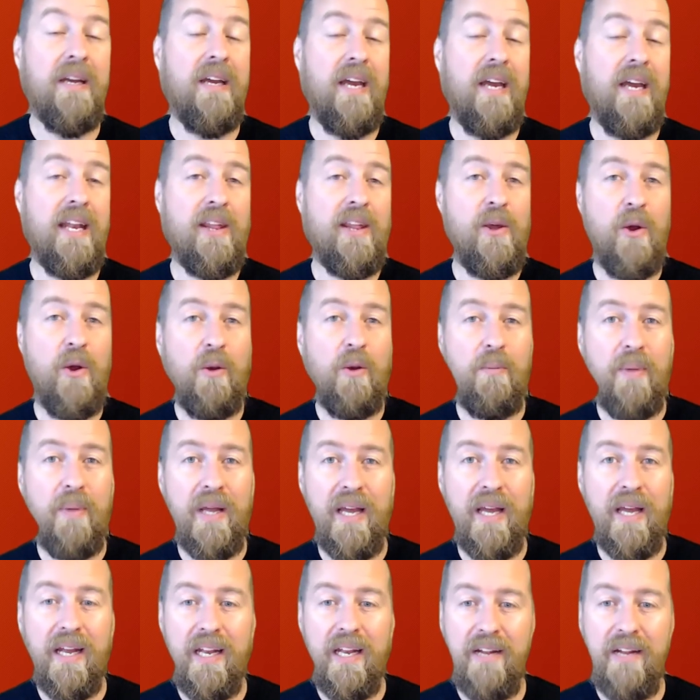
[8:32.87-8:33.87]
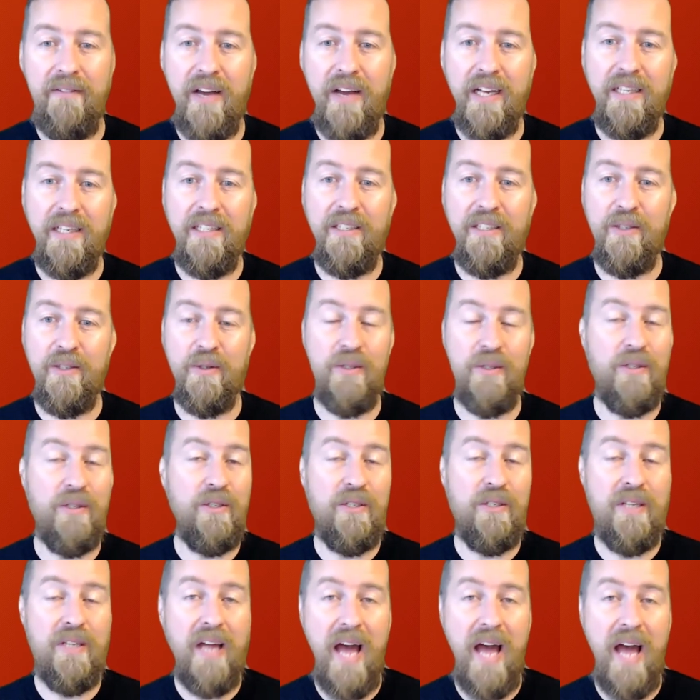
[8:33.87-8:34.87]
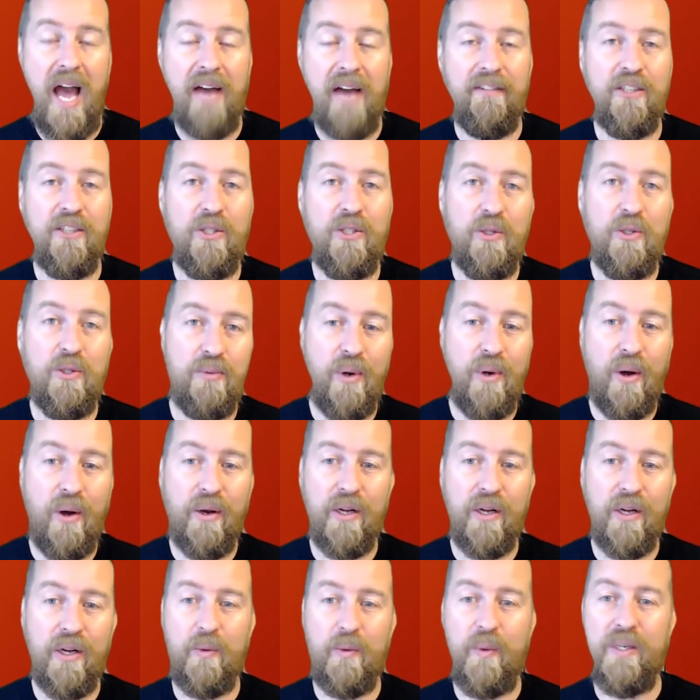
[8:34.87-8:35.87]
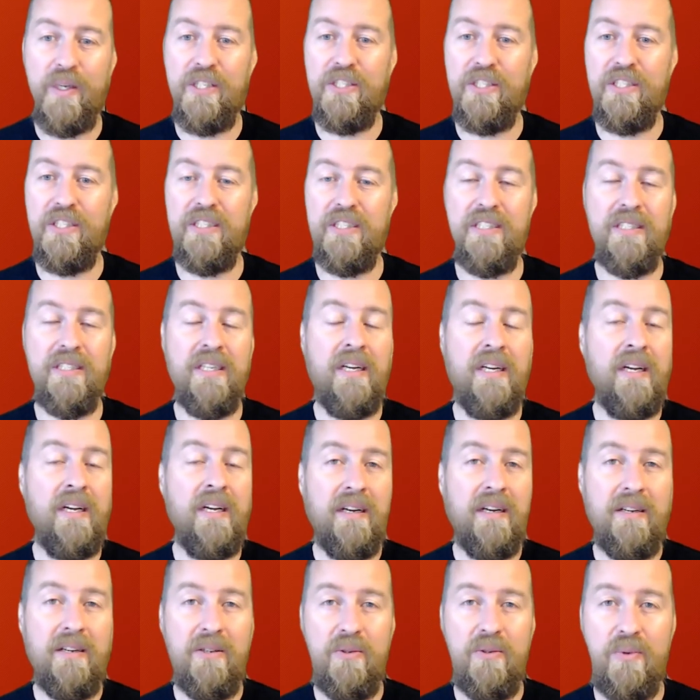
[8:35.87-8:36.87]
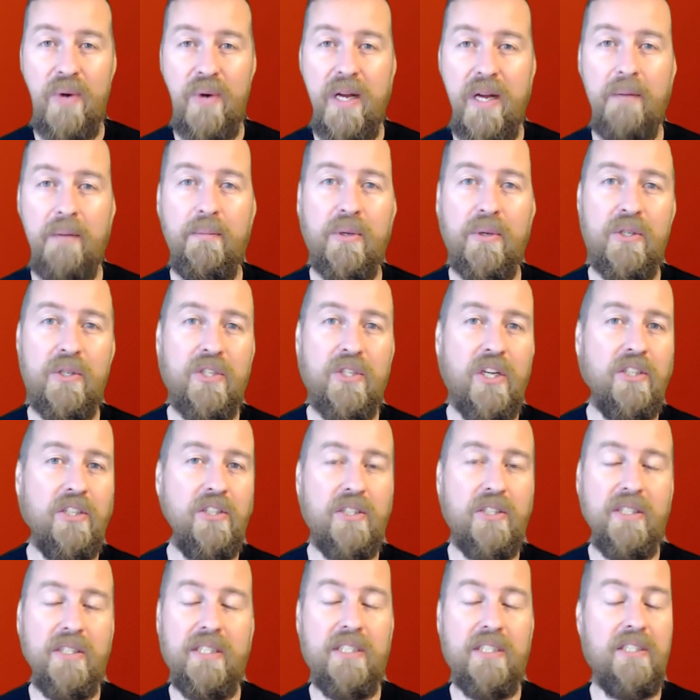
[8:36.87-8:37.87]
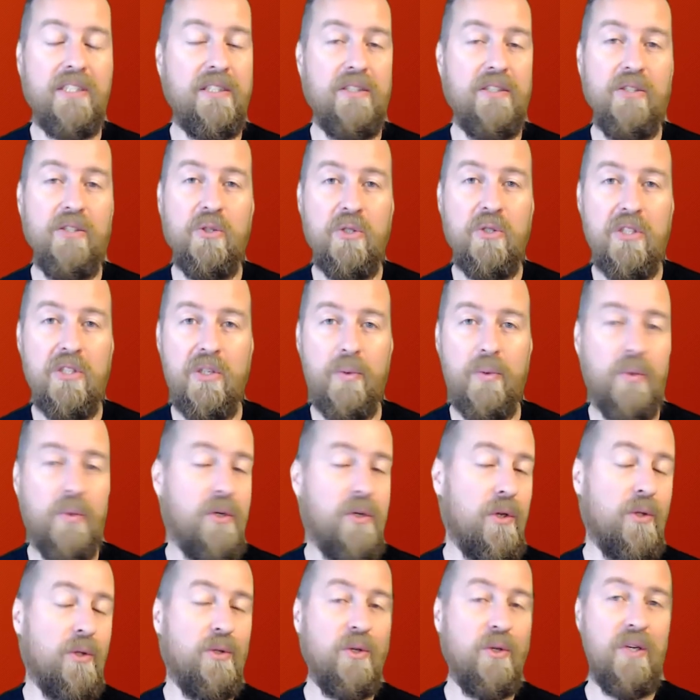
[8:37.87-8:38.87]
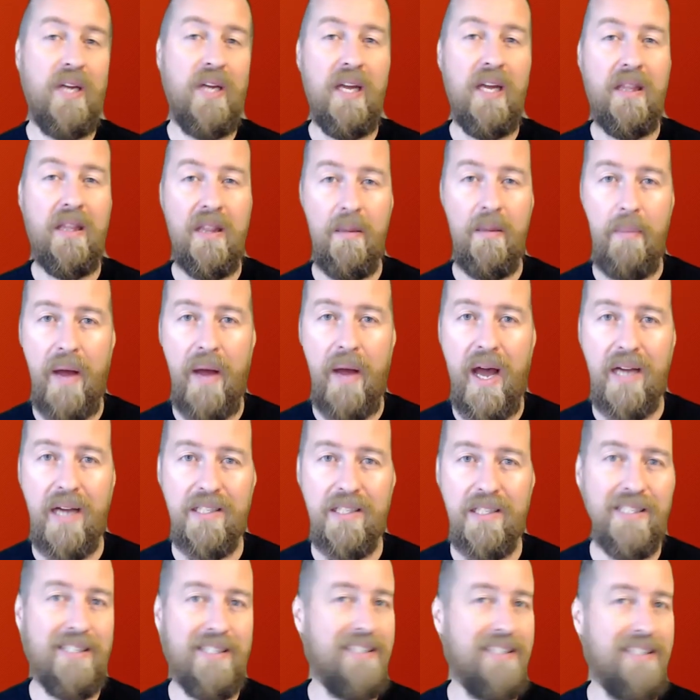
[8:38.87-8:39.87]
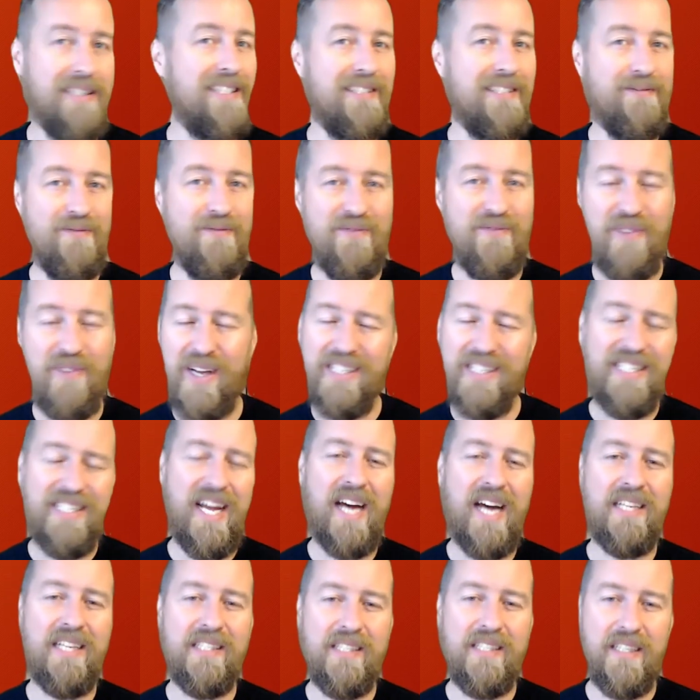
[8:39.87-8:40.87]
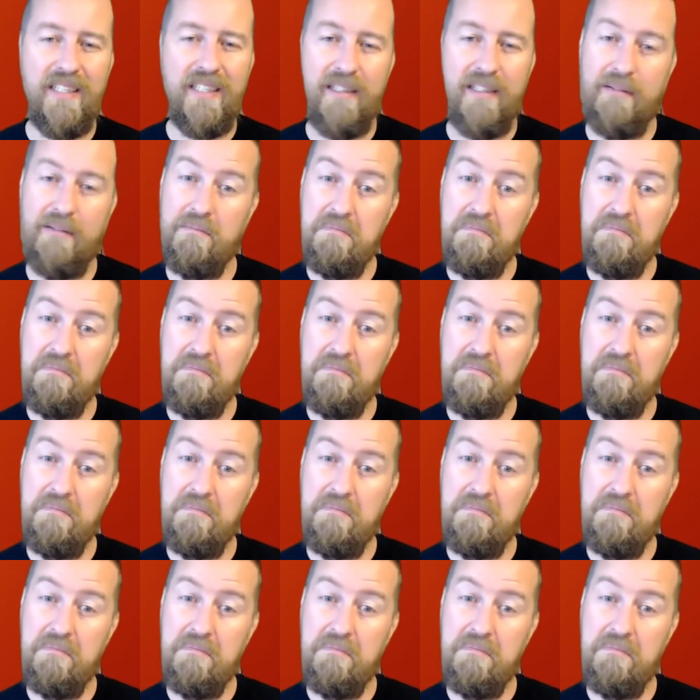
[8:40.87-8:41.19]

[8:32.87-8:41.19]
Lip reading: It could be an event, you have a new product, which is great potential, it's news to the world, you get the patent, it's fantastic.